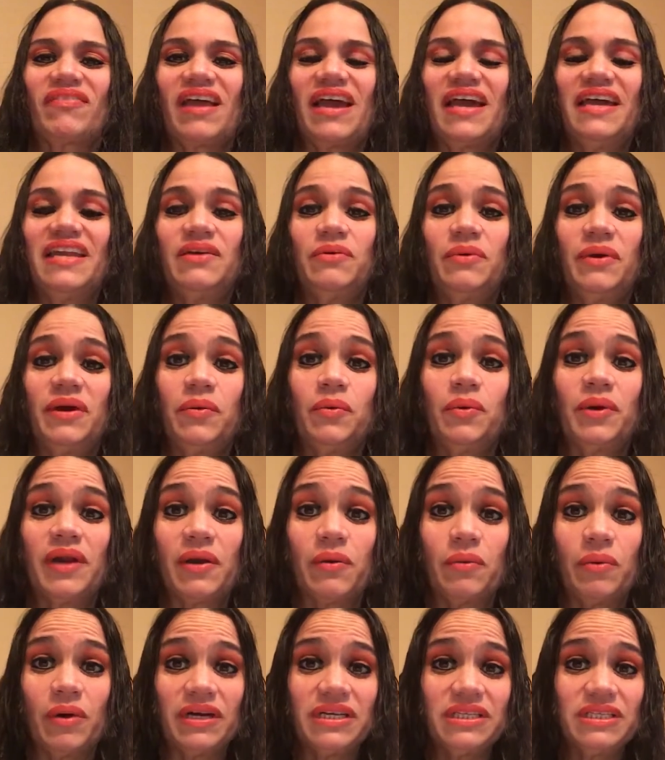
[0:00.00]
Anyway, what
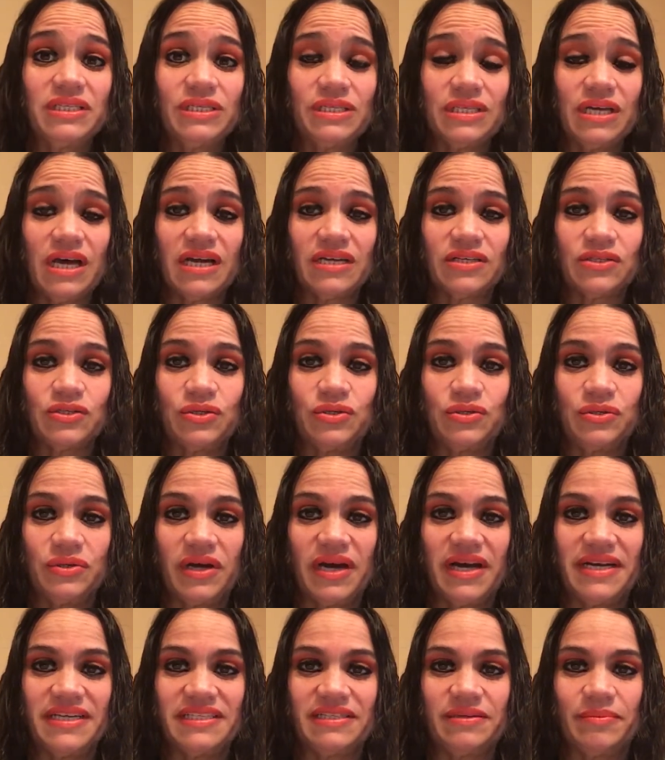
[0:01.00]
I wanted to talk to you
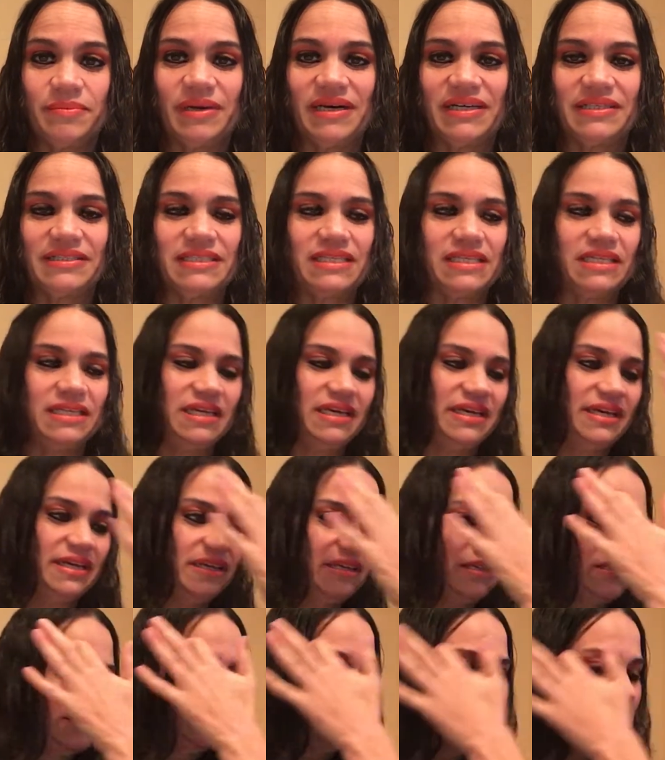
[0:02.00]
guys about
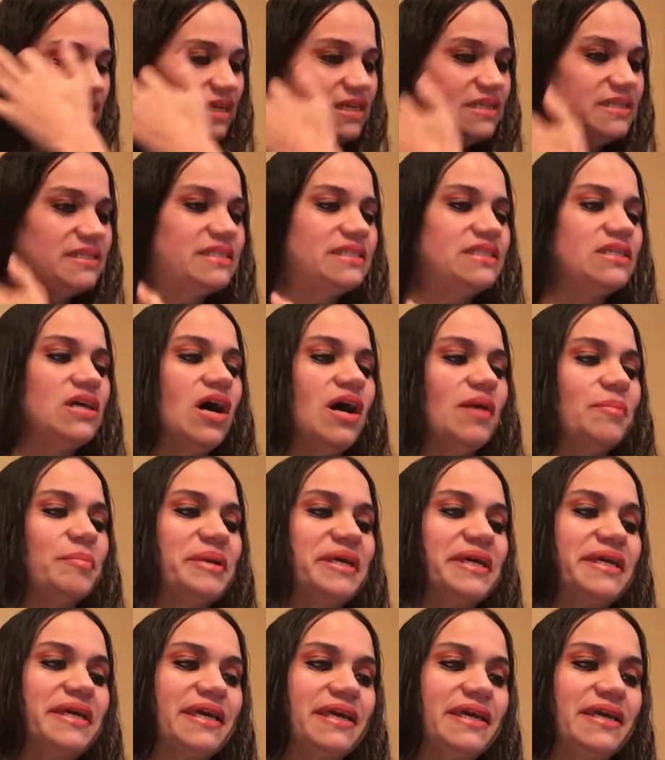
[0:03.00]
today, today's
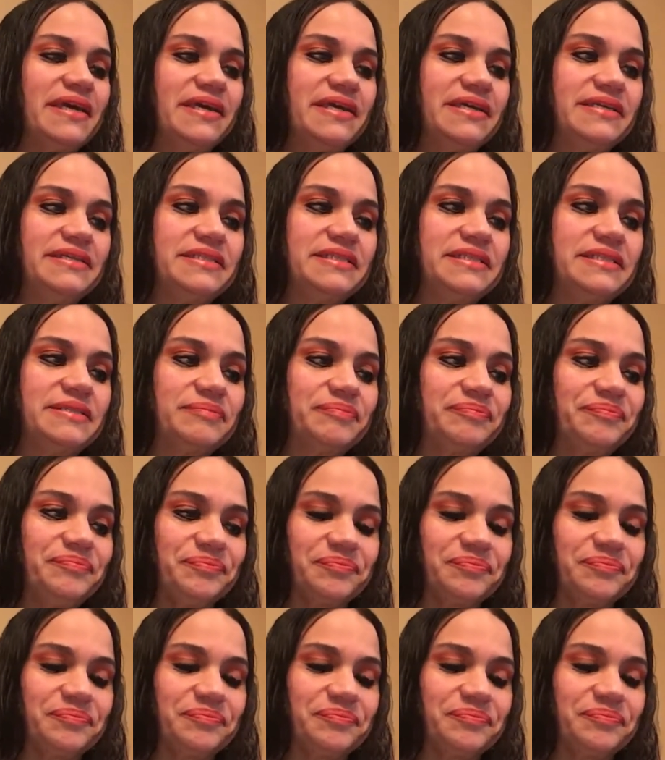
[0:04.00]
topic is